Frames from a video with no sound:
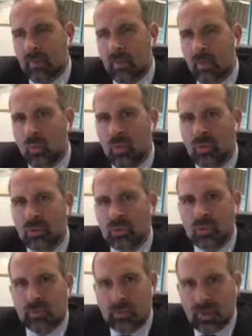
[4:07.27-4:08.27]
you do
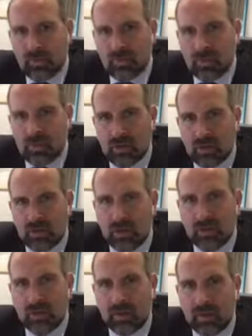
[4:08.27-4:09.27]
a breast reduction, I
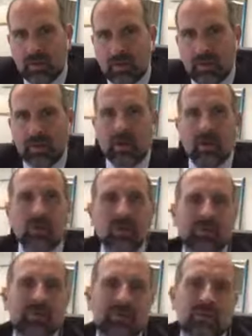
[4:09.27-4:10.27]
think a lot
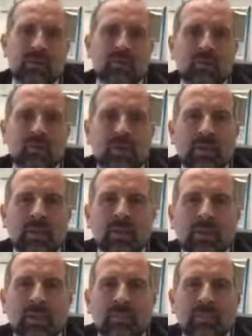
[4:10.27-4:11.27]
of surgery,
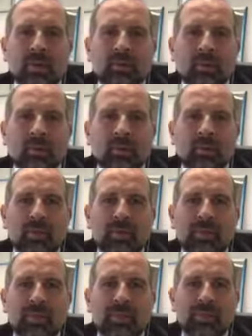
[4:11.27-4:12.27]
people
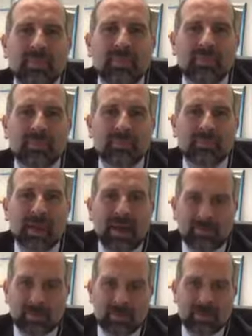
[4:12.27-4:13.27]

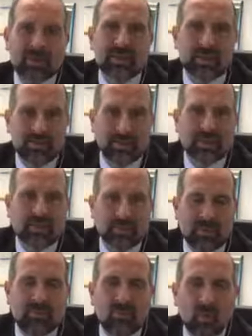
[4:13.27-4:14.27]
perhaps perceive it to be
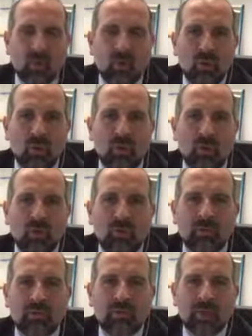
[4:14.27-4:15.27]
more
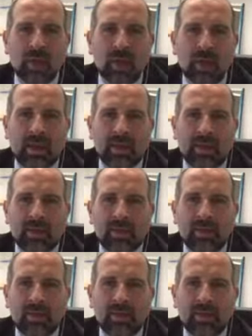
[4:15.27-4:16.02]
of a